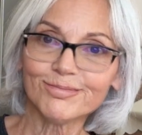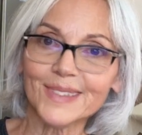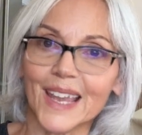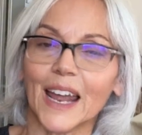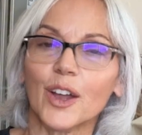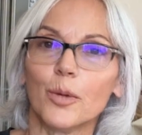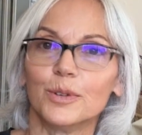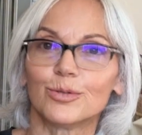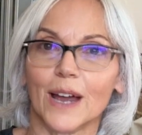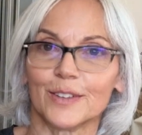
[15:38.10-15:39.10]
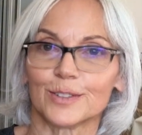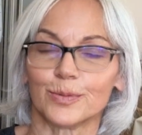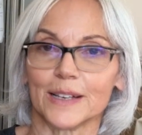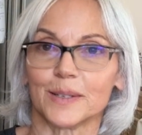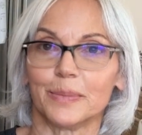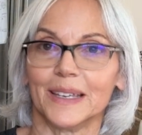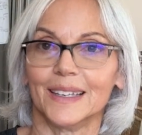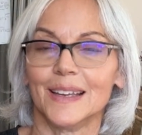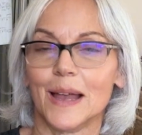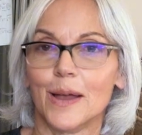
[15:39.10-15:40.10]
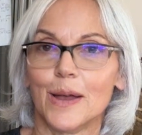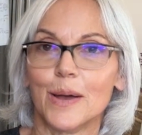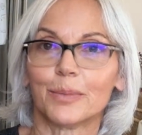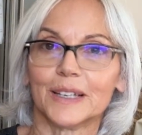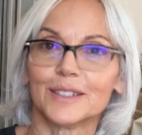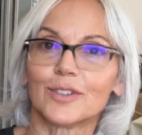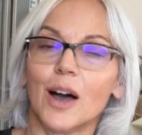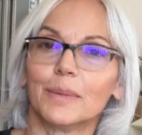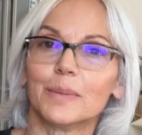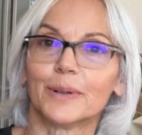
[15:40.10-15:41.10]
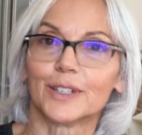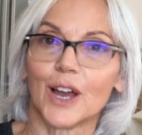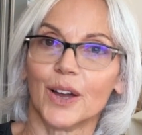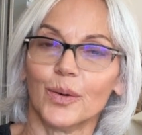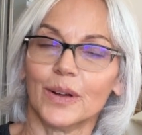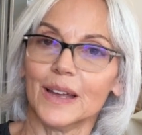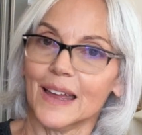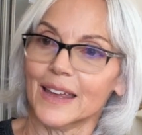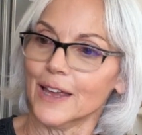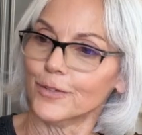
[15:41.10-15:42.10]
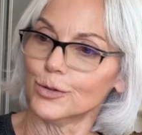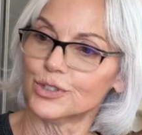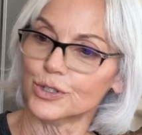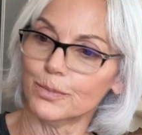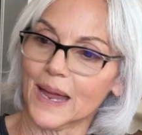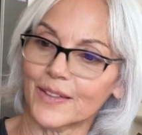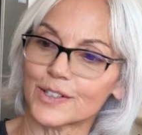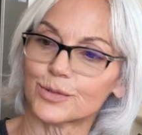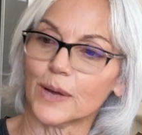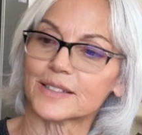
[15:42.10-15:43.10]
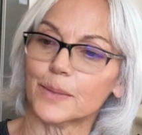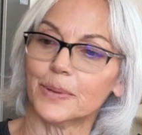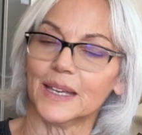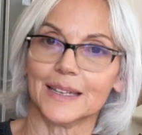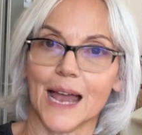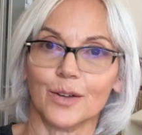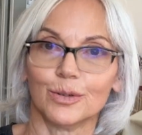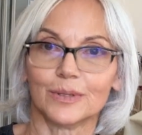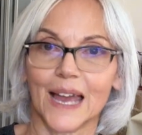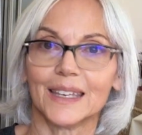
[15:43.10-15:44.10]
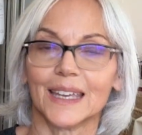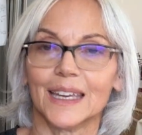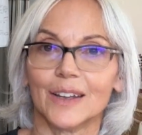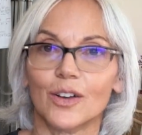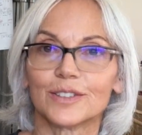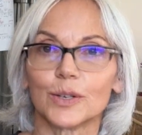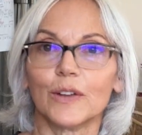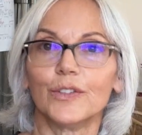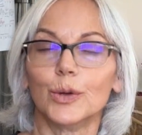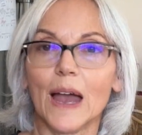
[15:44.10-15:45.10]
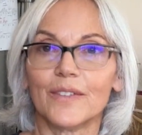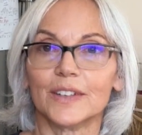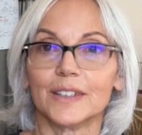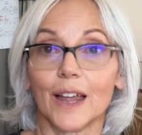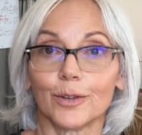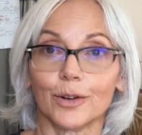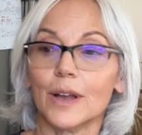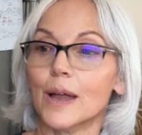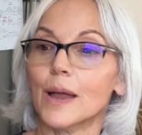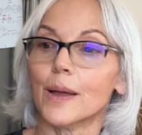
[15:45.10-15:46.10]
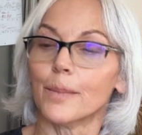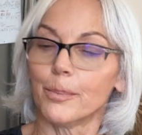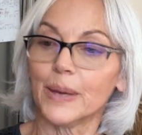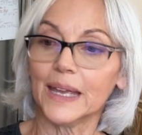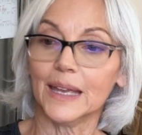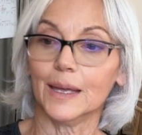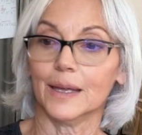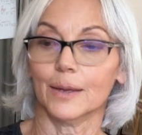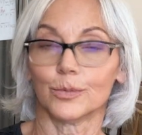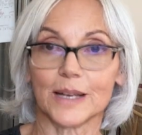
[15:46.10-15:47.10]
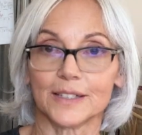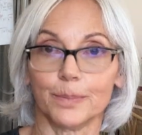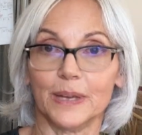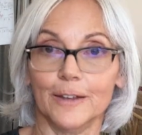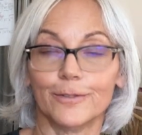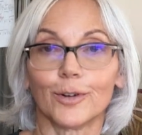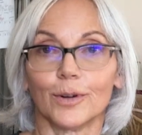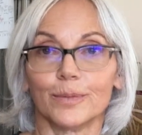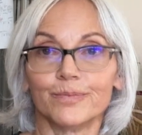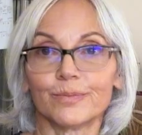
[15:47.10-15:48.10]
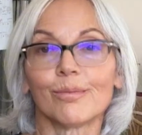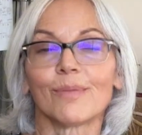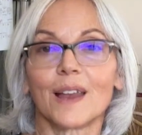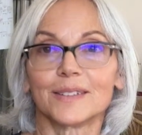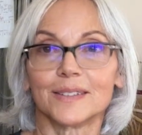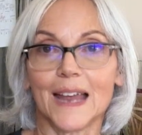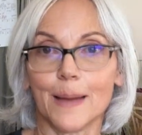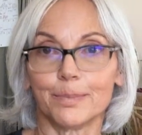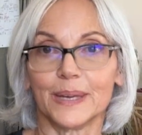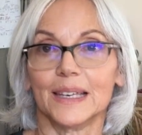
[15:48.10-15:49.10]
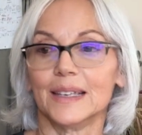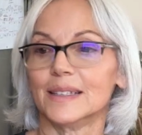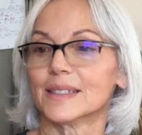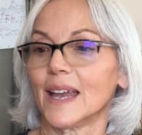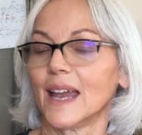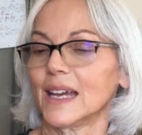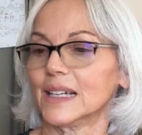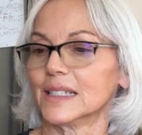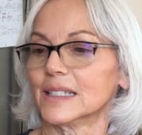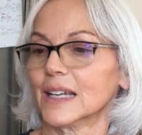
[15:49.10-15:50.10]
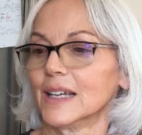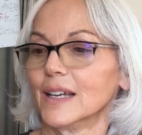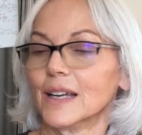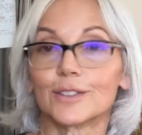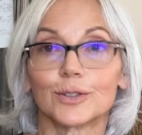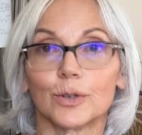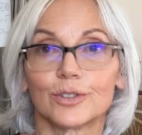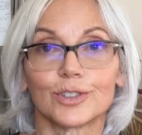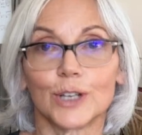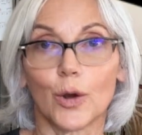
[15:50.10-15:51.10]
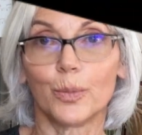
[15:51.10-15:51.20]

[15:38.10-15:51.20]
and I hope you try this recipe. Please comment below if you do make this recipe and how you like it. Also, if you have another pea recipe for snap peas and snow